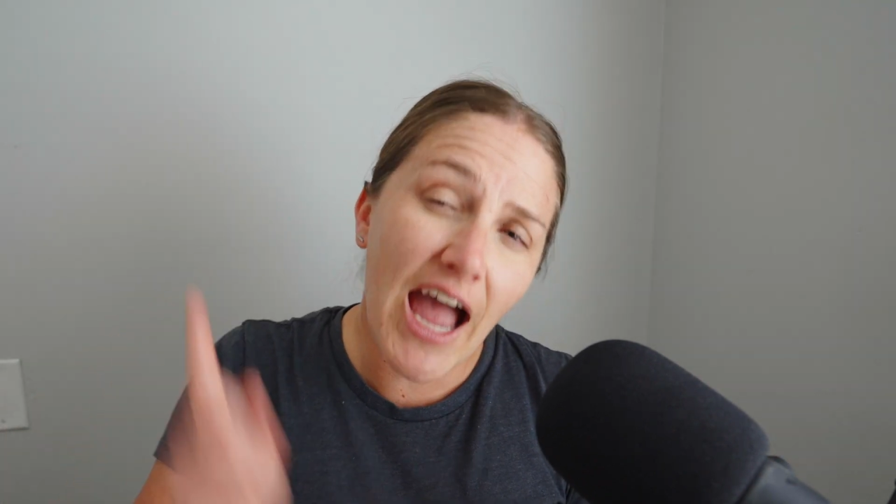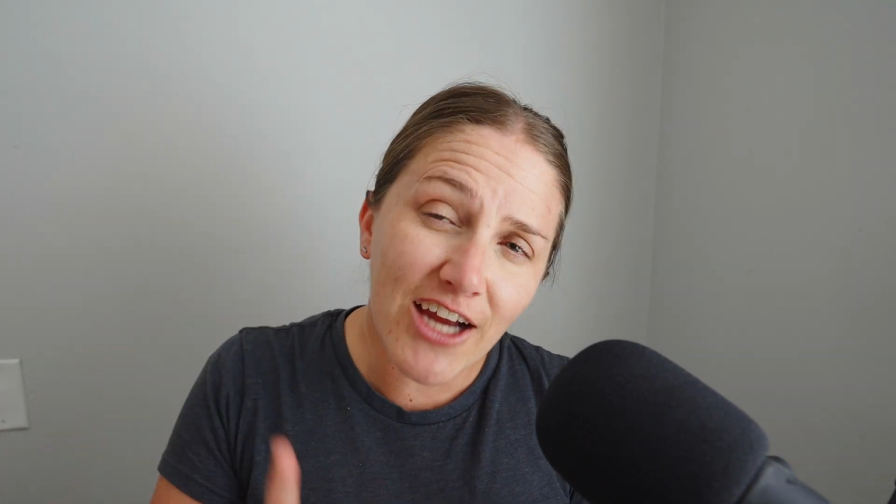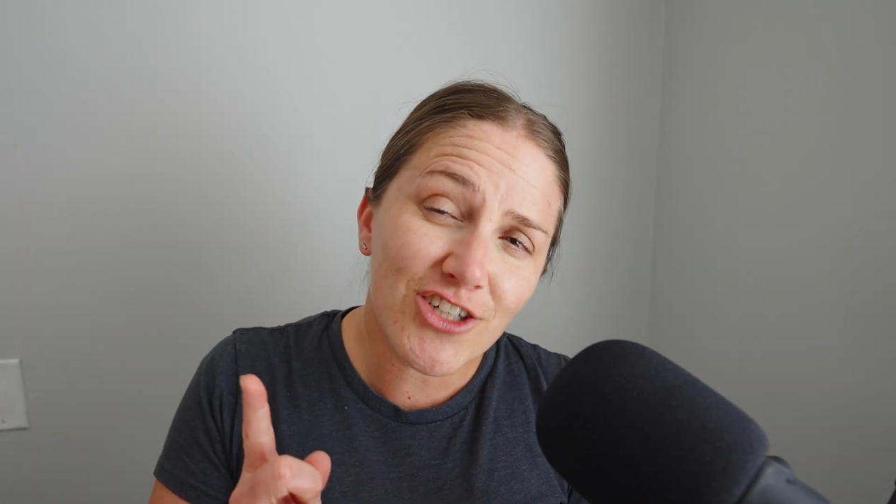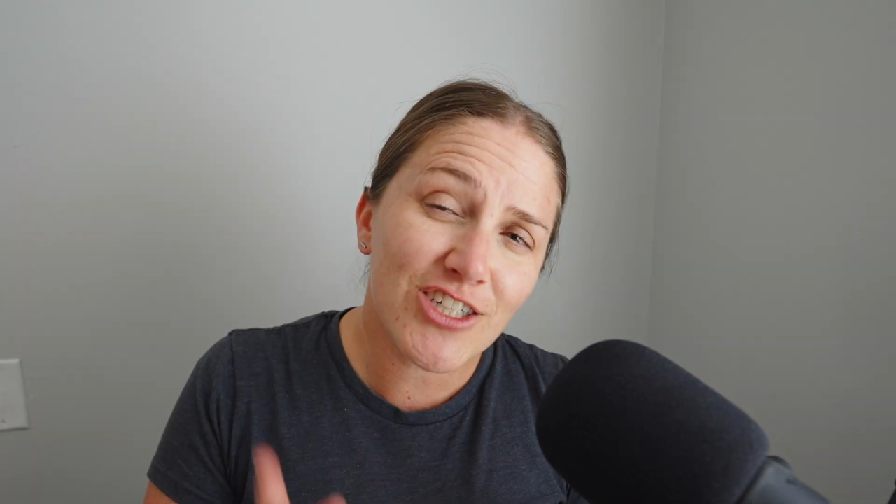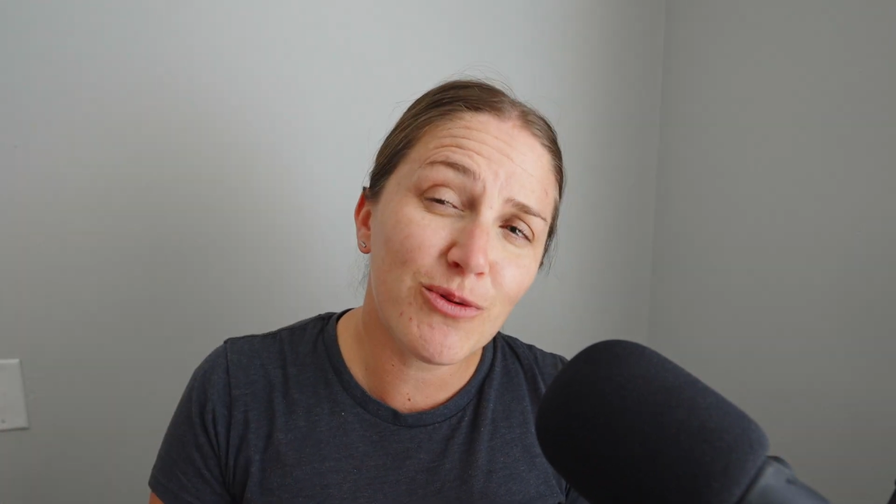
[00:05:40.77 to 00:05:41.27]

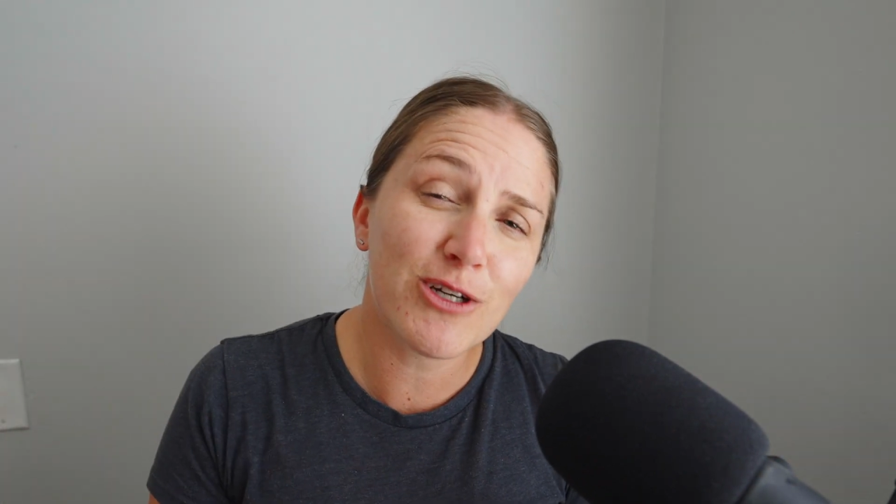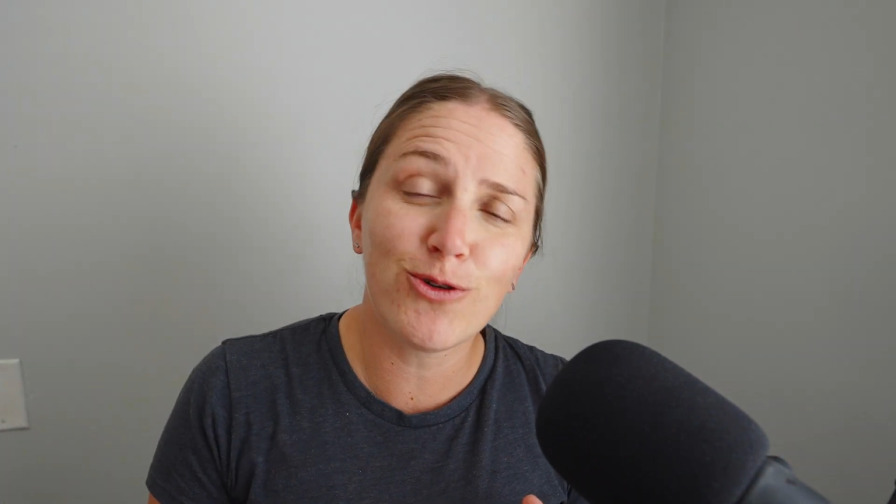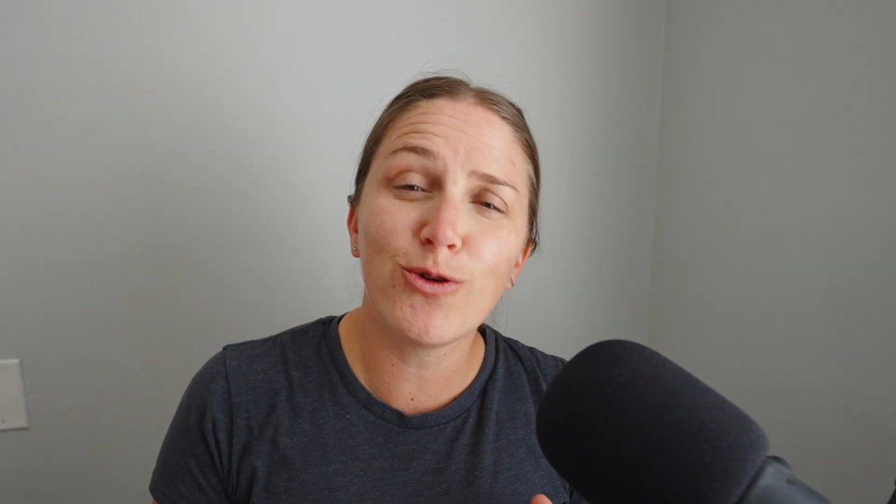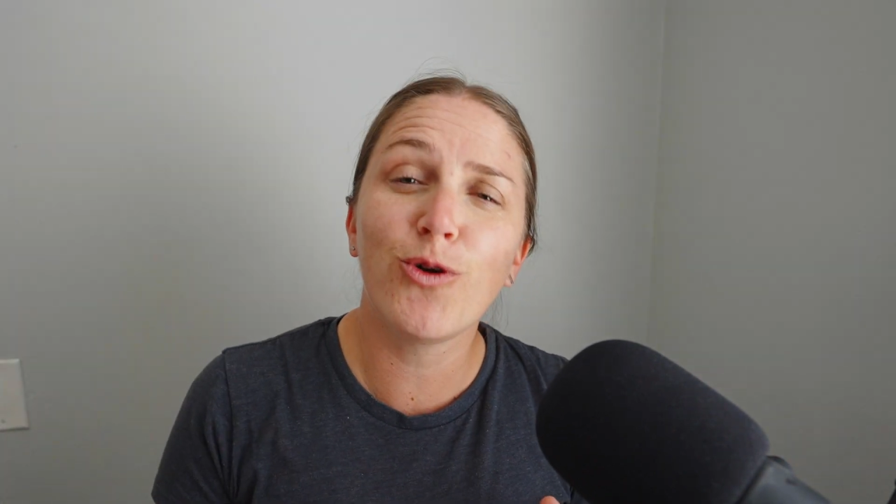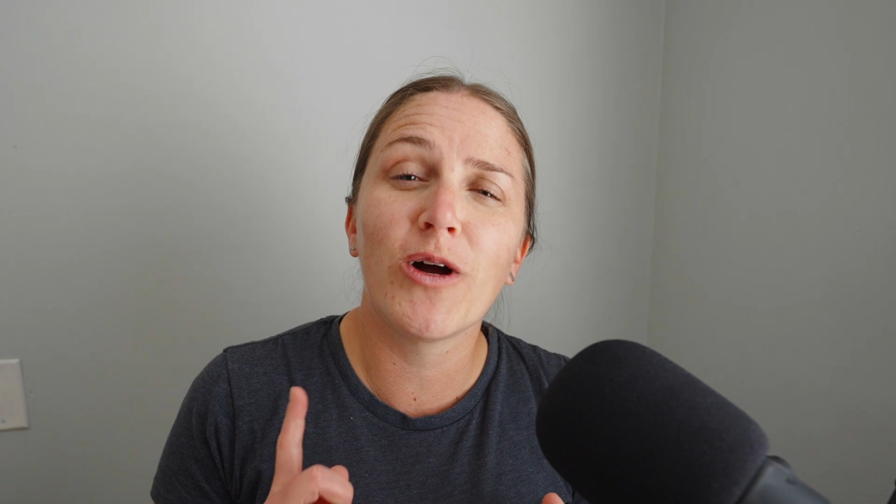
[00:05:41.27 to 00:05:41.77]
actually what
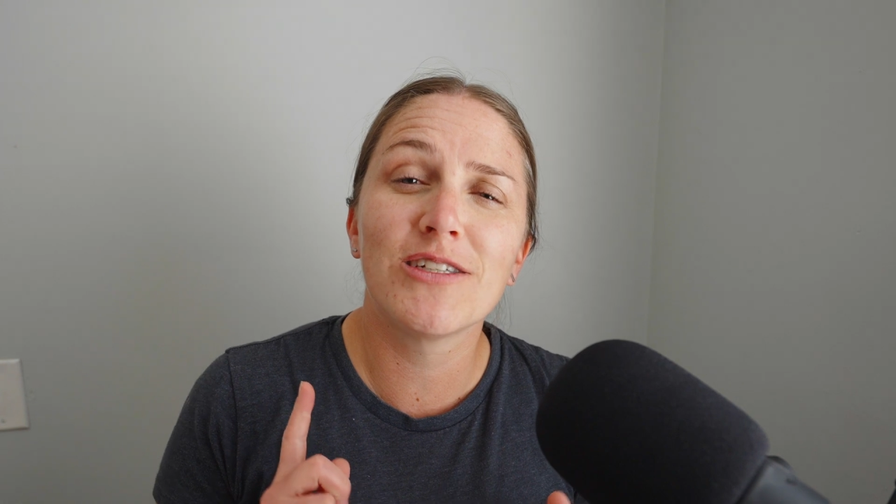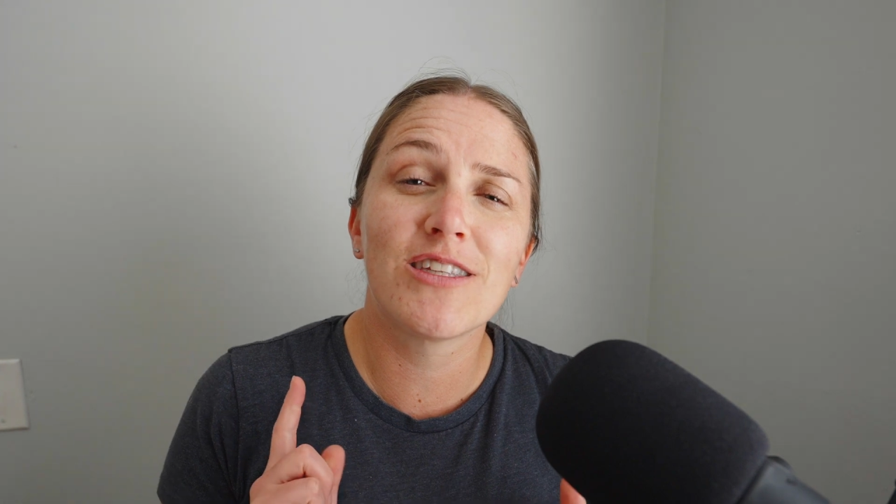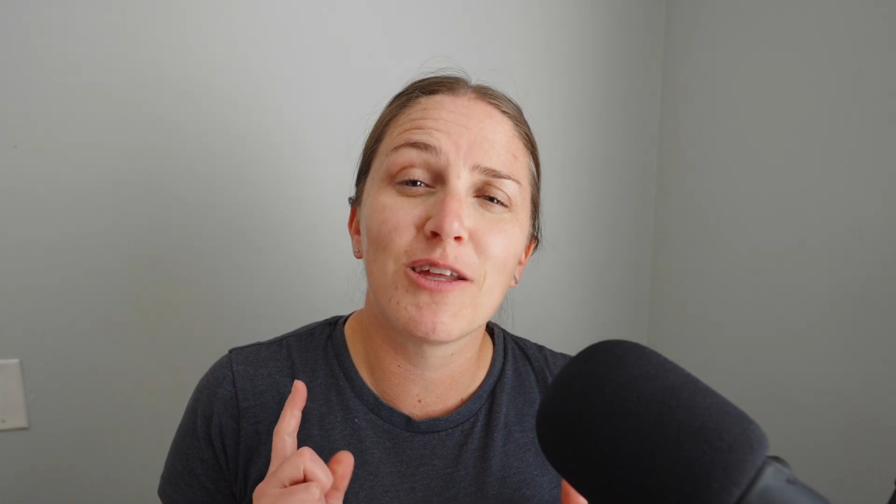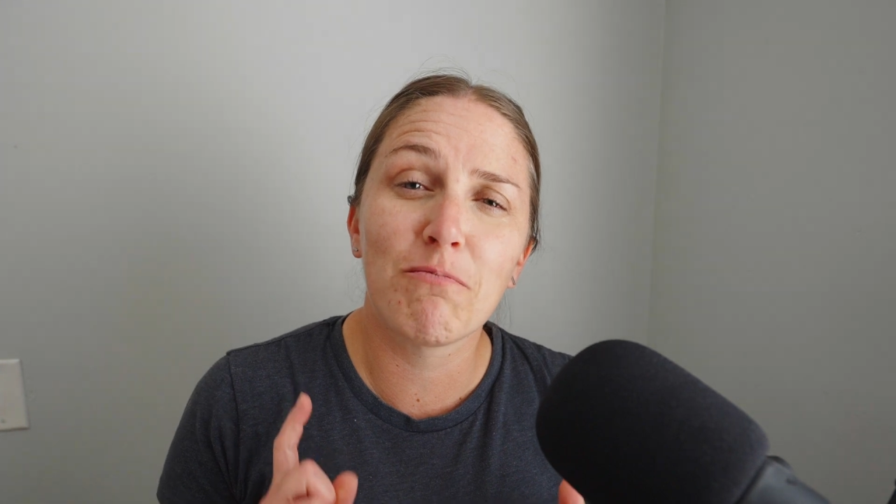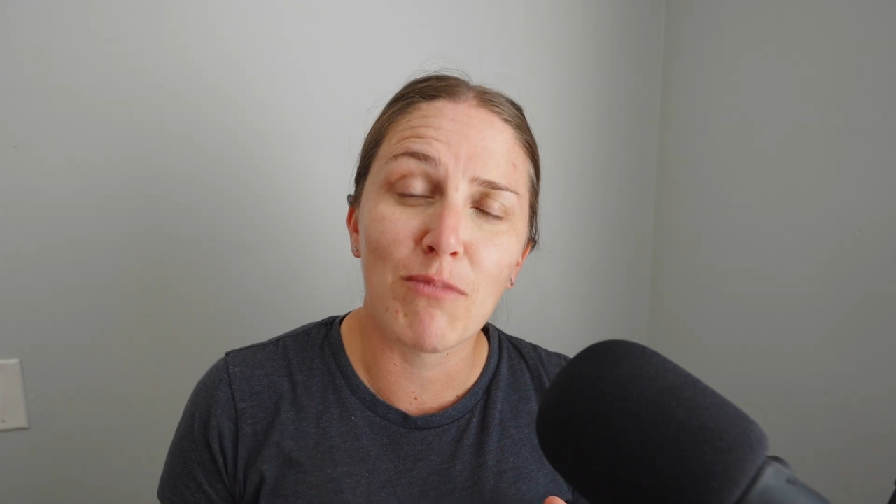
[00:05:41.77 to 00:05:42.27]
Google wants
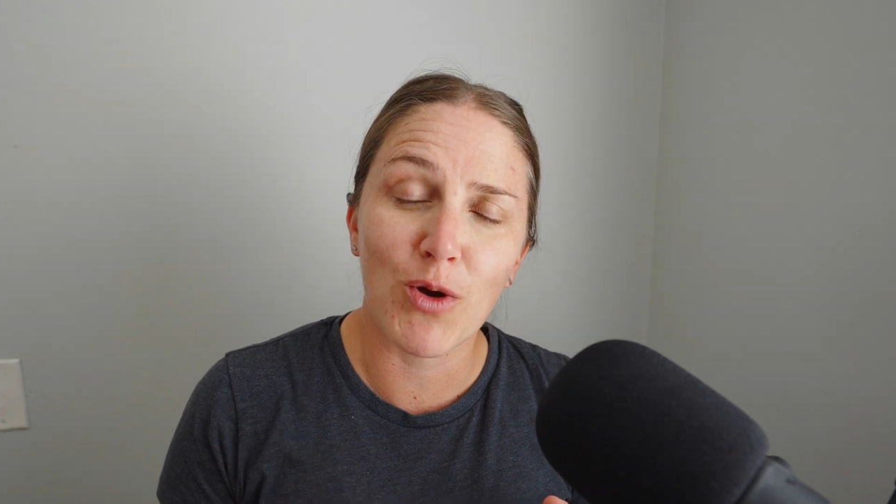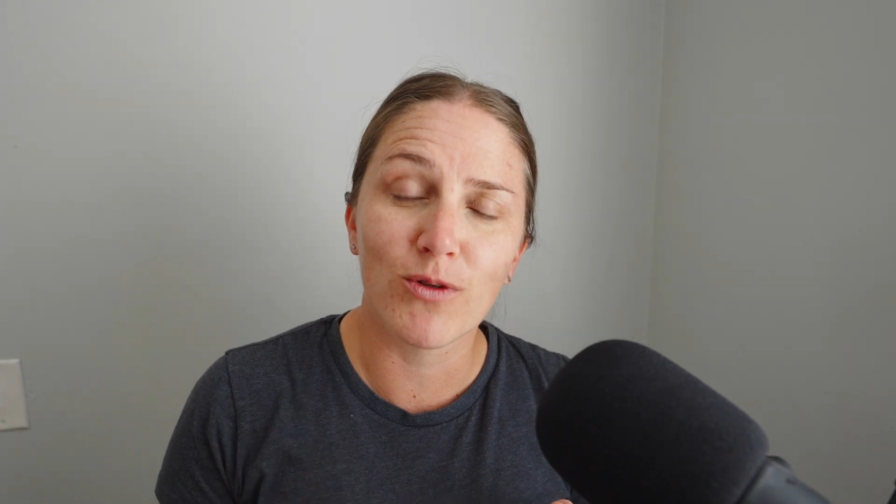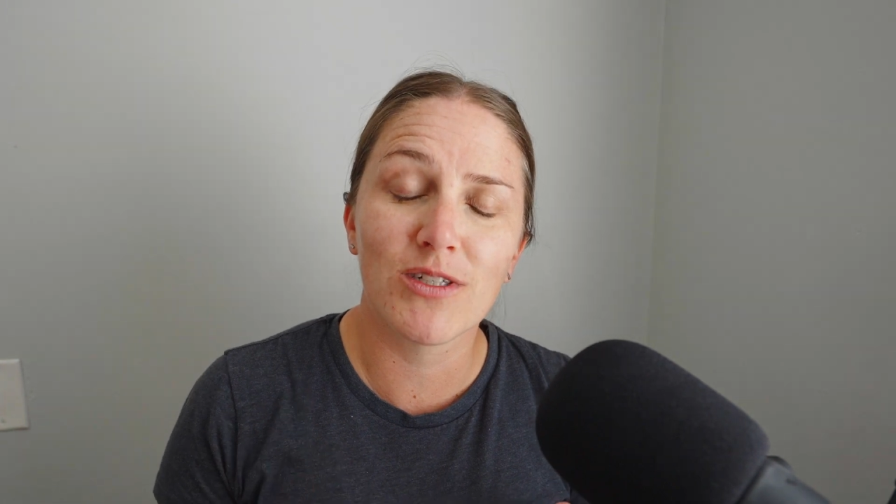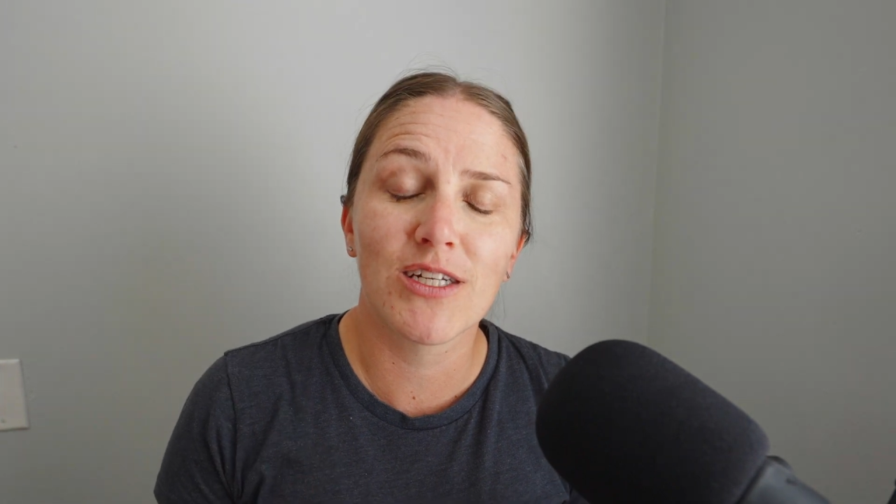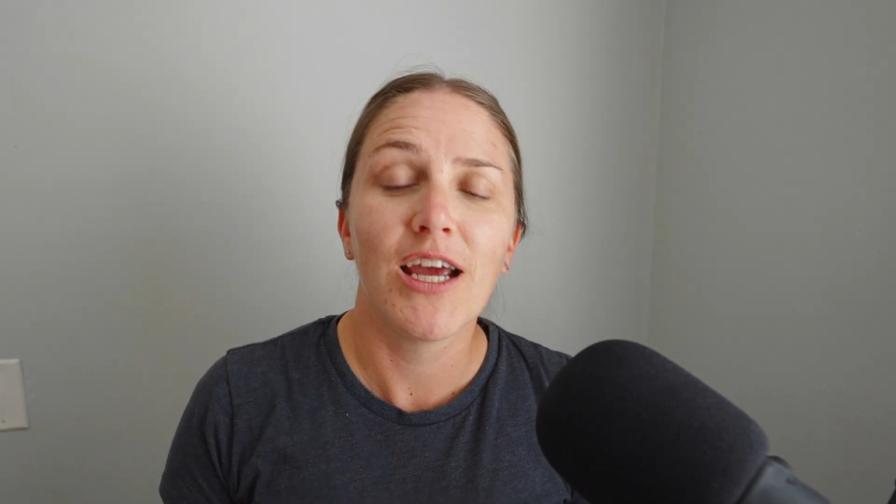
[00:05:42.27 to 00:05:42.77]
the
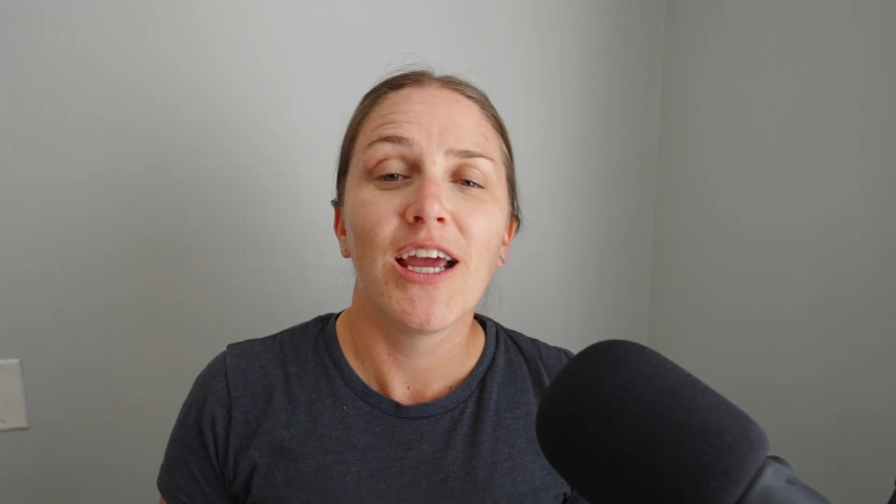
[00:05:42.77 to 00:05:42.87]
most,